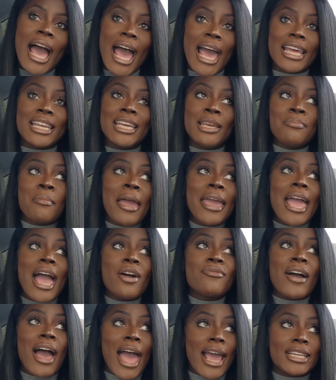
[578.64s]
and he may
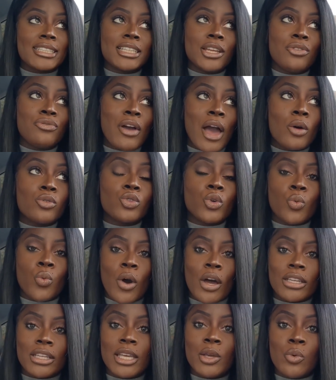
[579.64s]
have actually found the
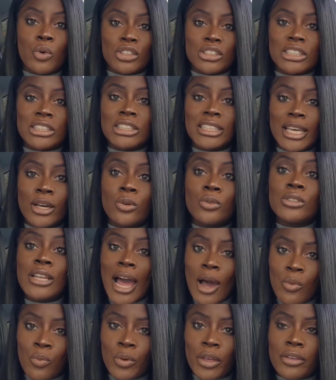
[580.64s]
one he wants to settle
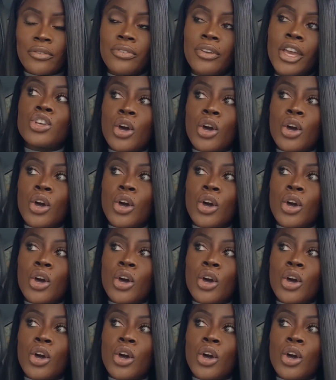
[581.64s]
down with.